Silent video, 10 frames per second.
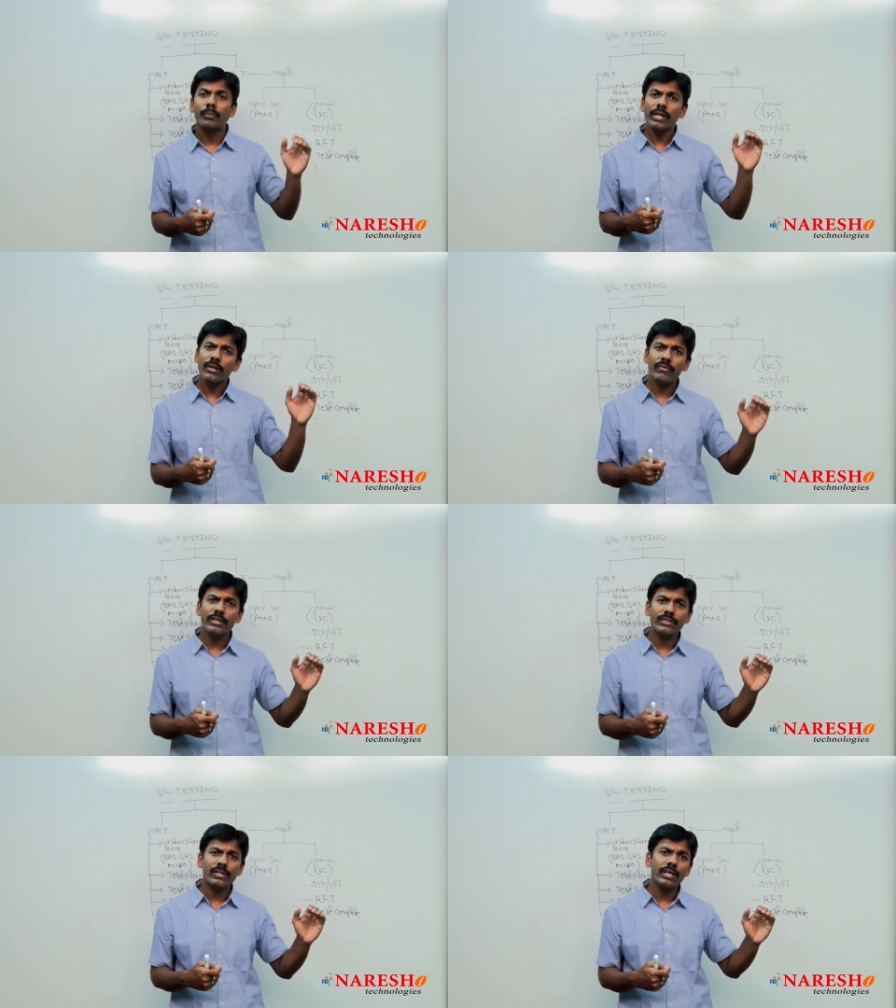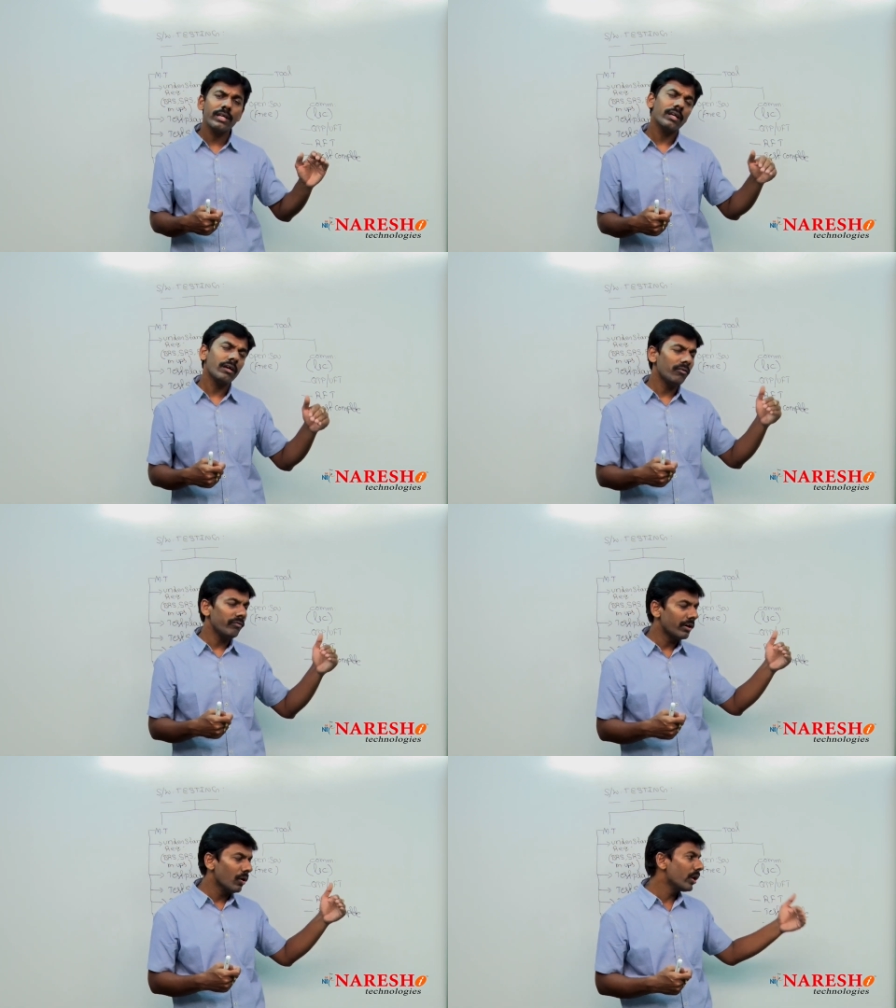Previously,
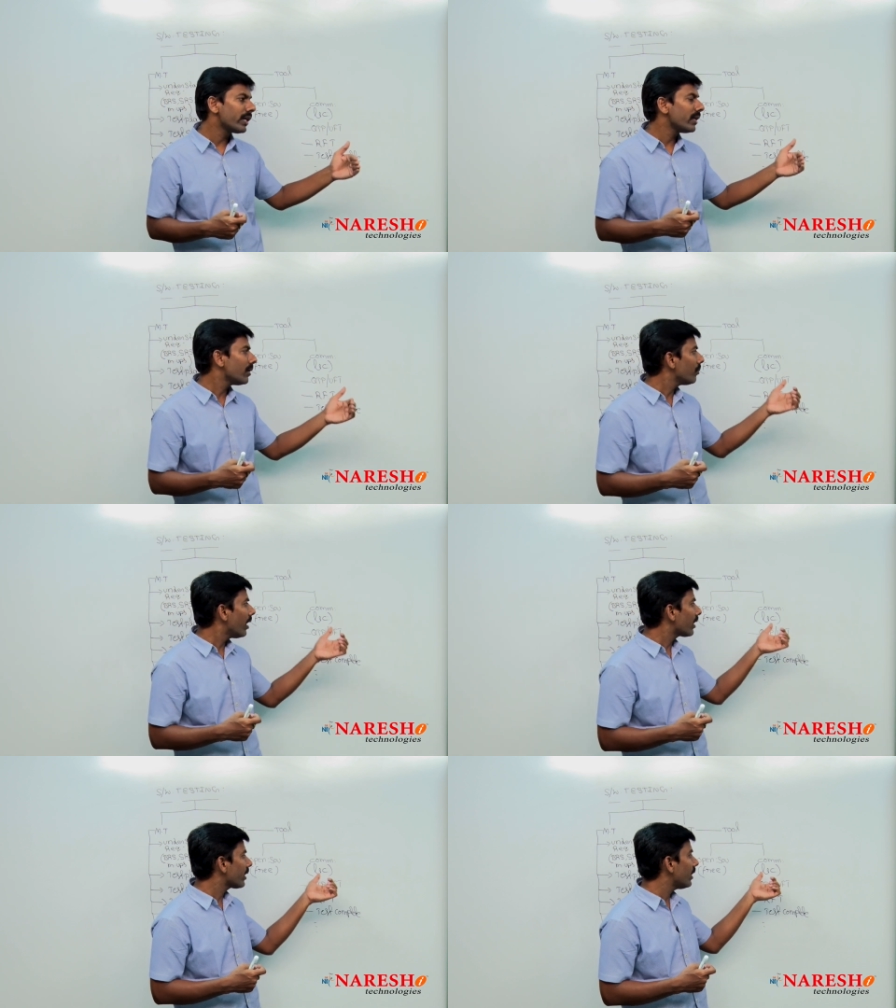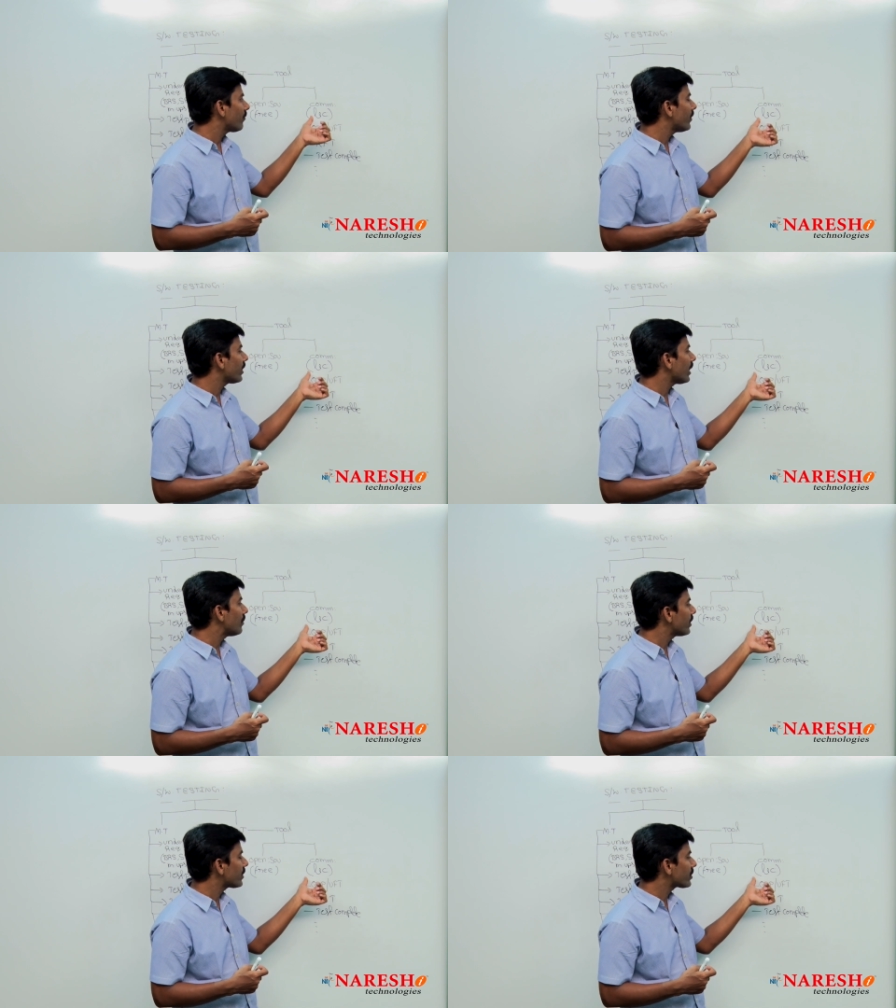we got in a market for
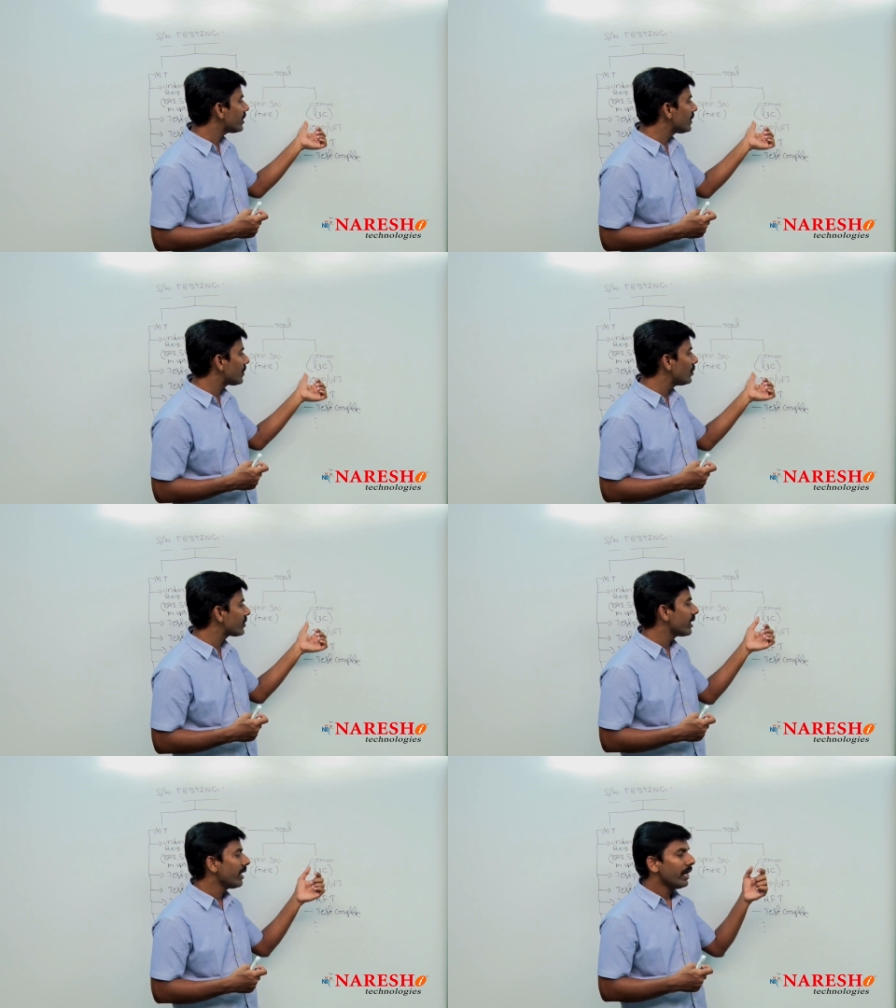commercial tools,